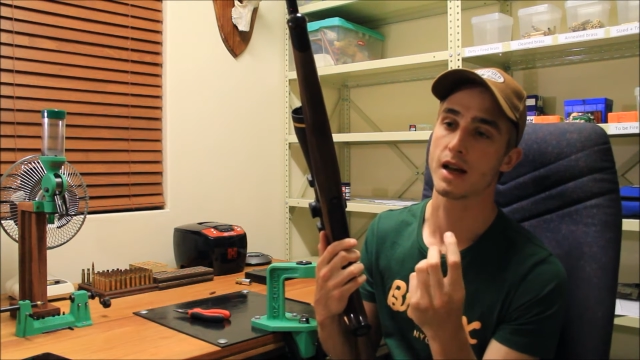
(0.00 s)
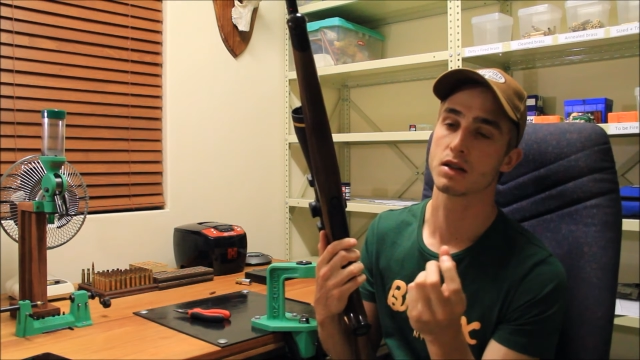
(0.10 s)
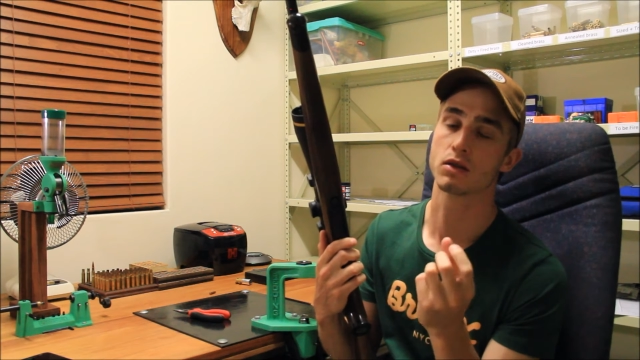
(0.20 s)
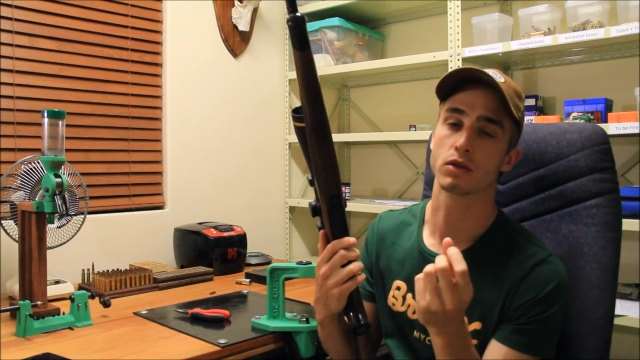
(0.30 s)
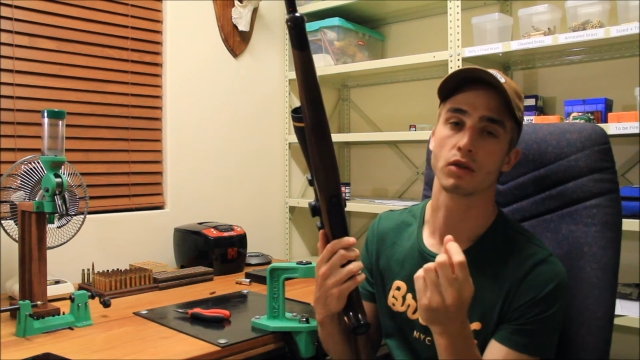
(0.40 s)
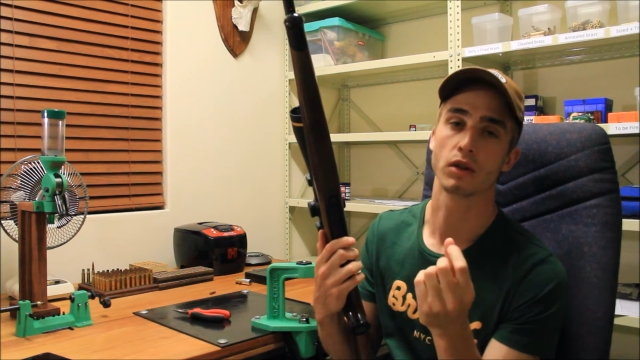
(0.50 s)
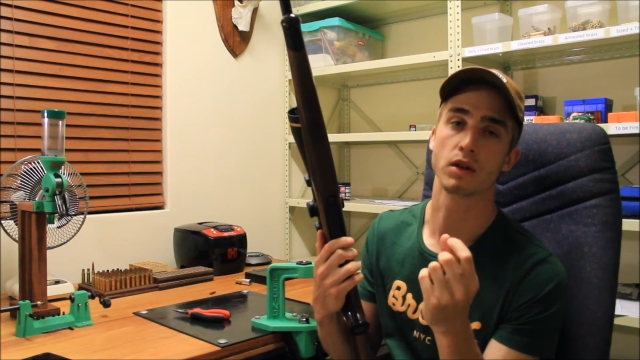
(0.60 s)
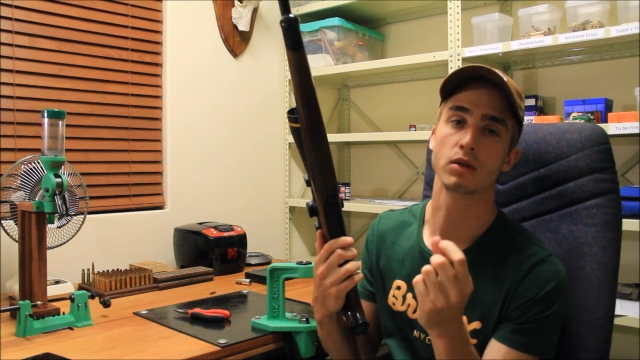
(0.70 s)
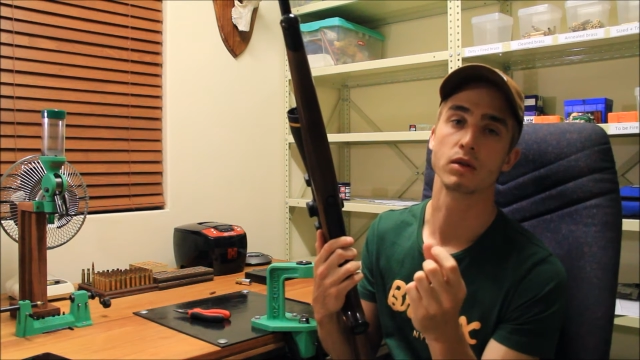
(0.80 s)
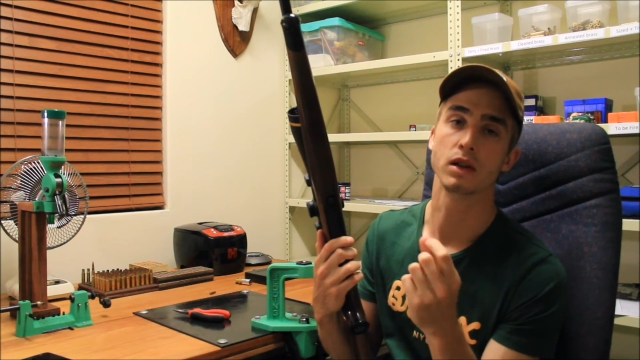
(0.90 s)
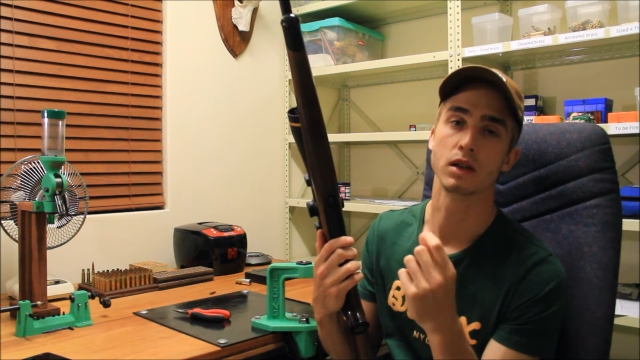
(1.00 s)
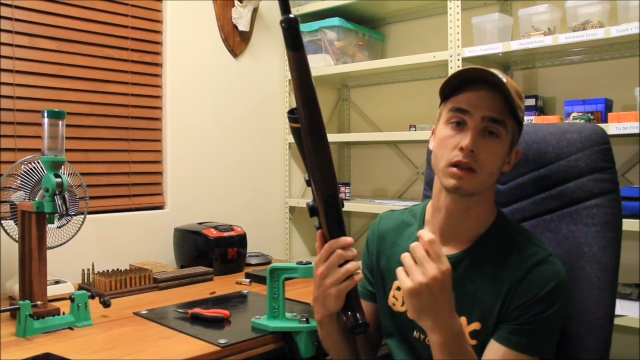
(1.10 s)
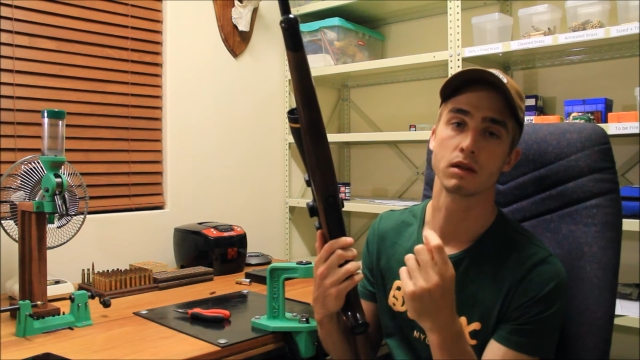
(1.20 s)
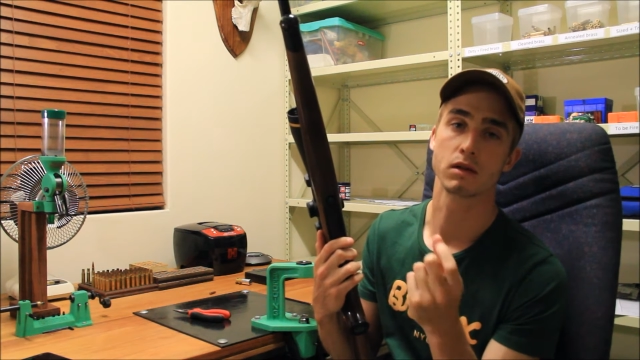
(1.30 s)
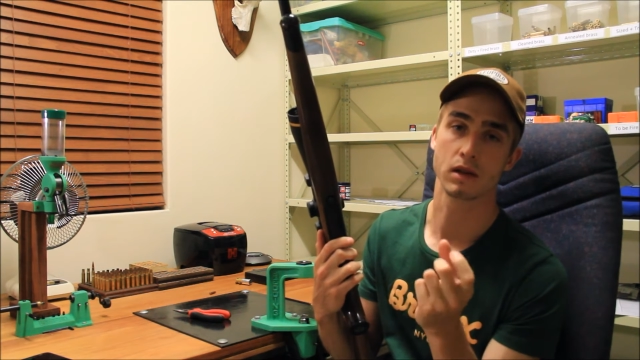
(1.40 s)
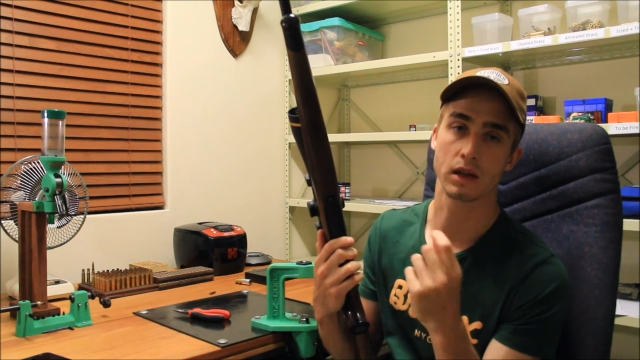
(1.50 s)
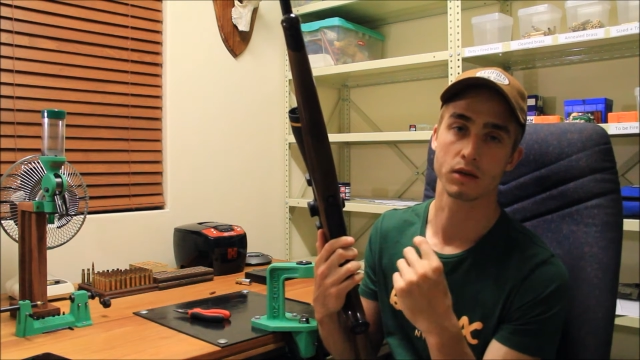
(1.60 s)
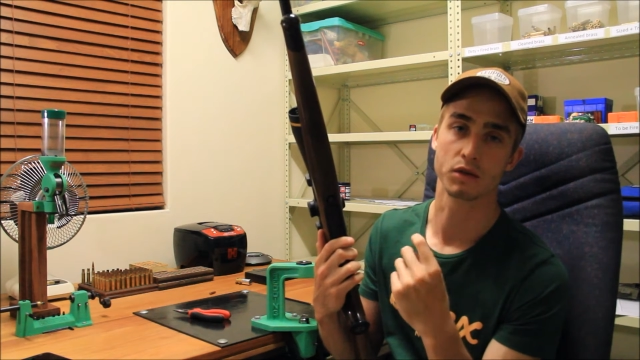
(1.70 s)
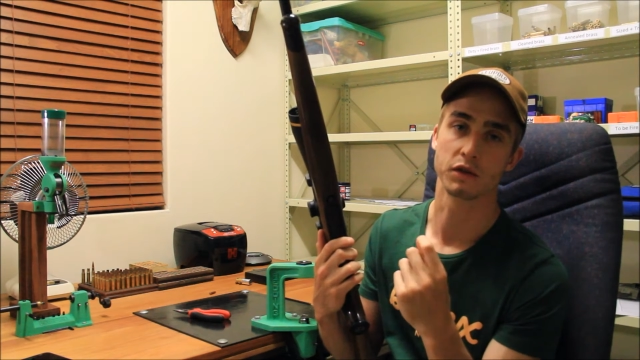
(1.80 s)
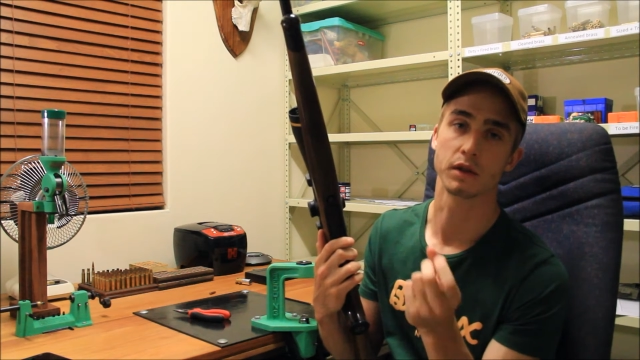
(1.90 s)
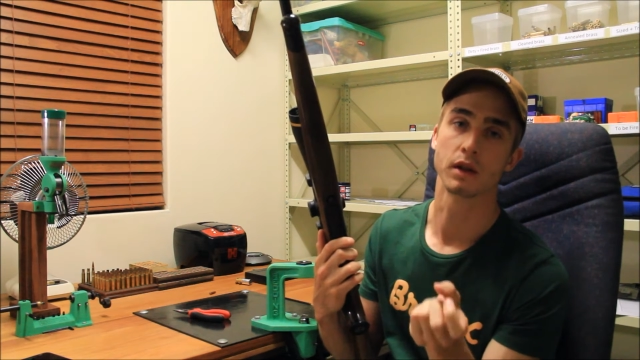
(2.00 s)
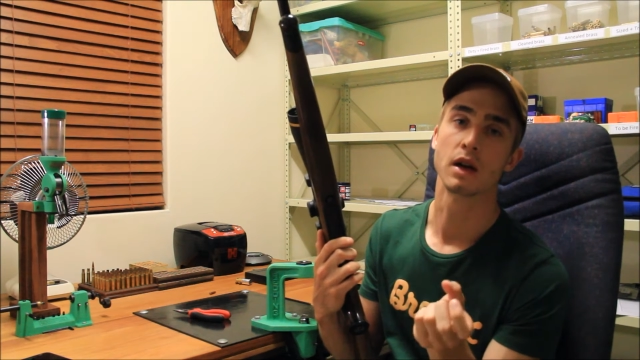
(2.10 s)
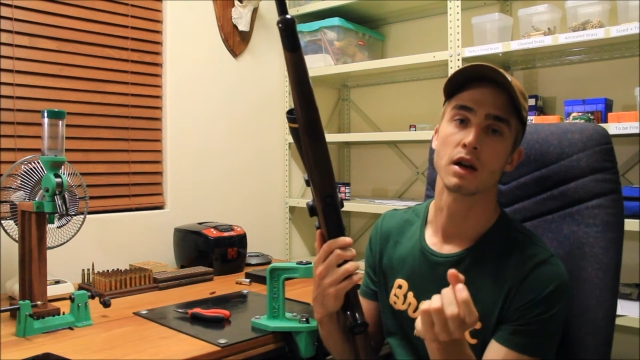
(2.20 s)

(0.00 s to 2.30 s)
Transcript: onto the QD sling swivel